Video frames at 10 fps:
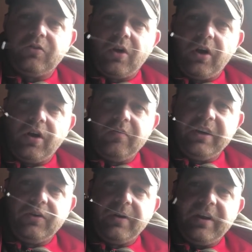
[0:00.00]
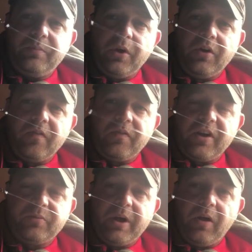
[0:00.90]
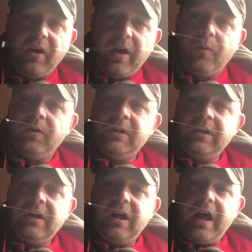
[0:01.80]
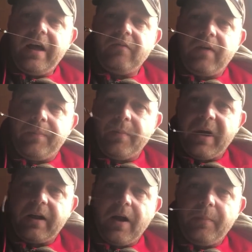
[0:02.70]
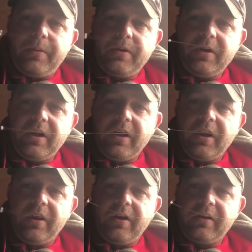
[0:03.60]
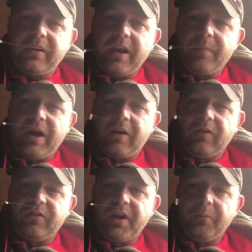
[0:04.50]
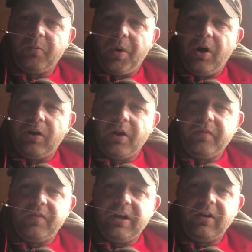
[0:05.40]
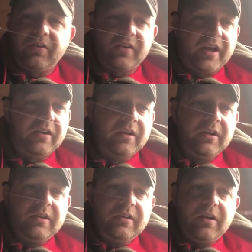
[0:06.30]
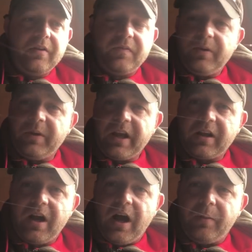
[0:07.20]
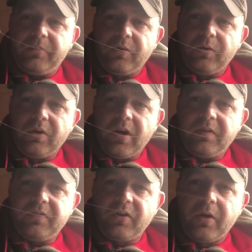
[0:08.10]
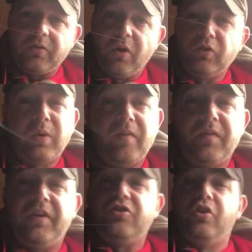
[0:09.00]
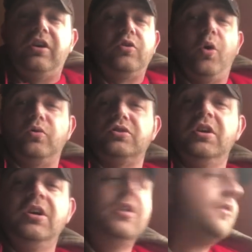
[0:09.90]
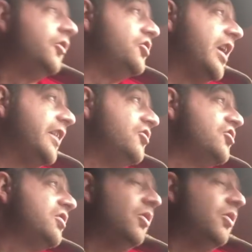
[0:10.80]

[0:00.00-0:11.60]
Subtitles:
So I'm going to redo this, put another fresh bit on now, wrap it back up, and get it back on the same spot. And hopefully, like I said, hopefully we get carp soon enough. So it's nice to have a fish early doors for a change.